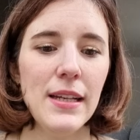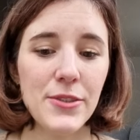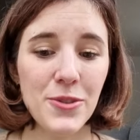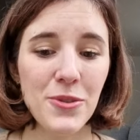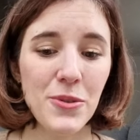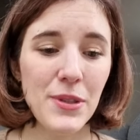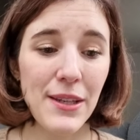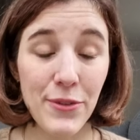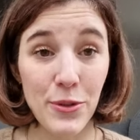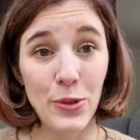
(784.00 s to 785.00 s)
So
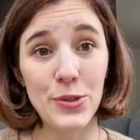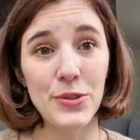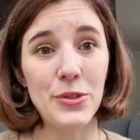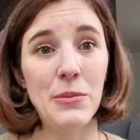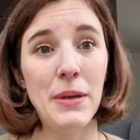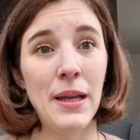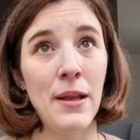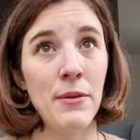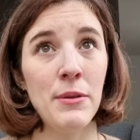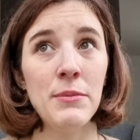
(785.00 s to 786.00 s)
if you also saw
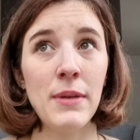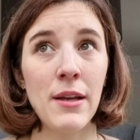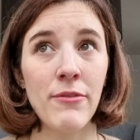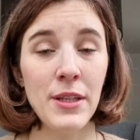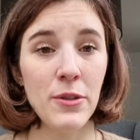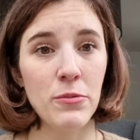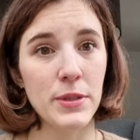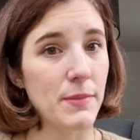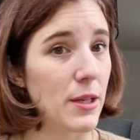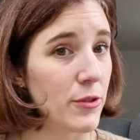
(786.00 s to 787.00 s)
my video
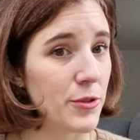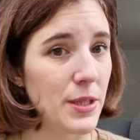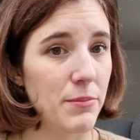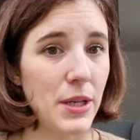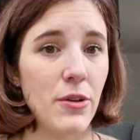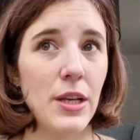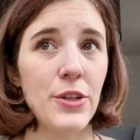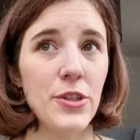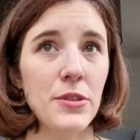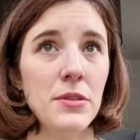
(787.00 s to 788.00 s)
with my luxury handbag
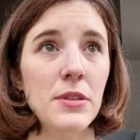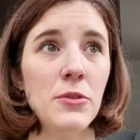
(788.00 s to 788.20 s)
collection,